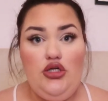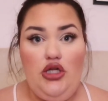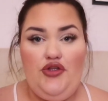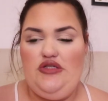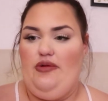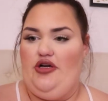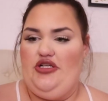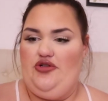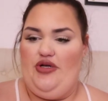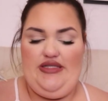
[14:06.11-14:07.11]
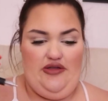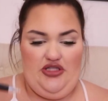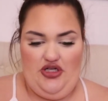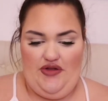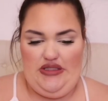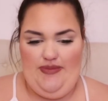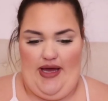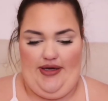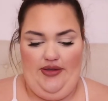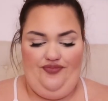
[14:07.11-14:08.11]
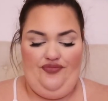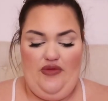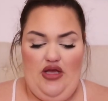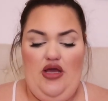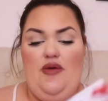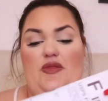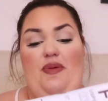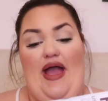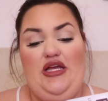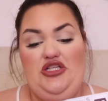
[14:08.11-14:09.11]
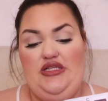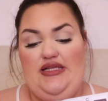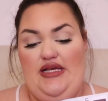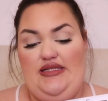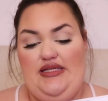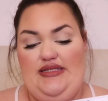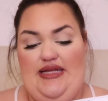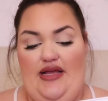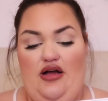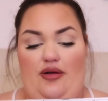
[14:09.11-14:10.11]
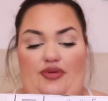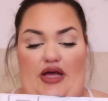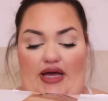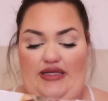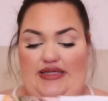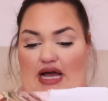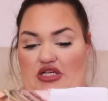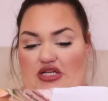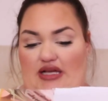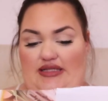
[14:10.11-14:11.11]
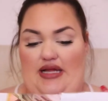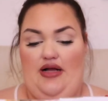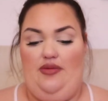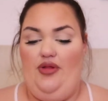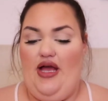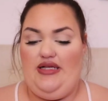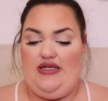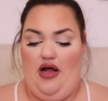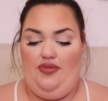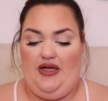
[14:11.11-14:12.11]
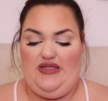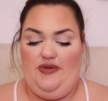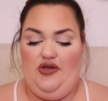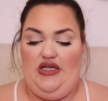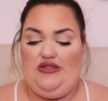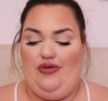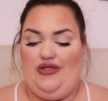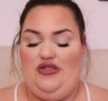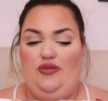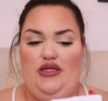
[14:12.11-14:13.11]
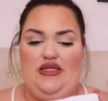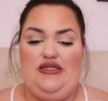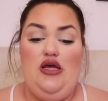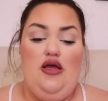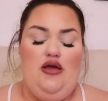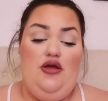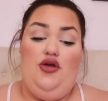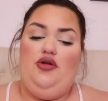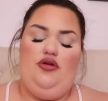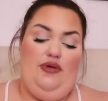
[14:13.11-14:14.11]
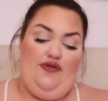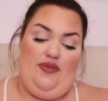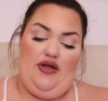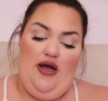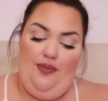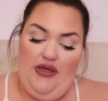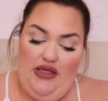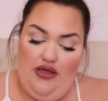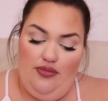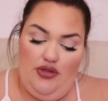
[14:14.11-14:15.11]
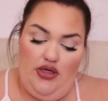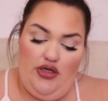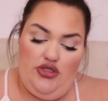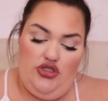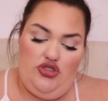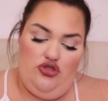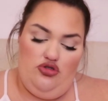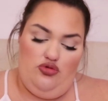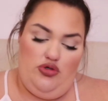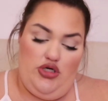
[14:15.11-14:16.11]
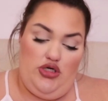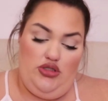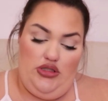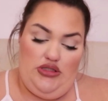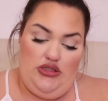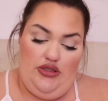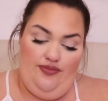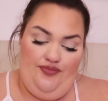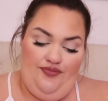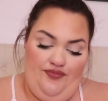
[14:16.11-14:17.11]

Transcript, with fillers: not the smartest choice, so let's try this pen. The packaging says stay complex, hashtag stay complex, complex beauty. So I'm assuming this could be from a company. I'm not sure. Let's see.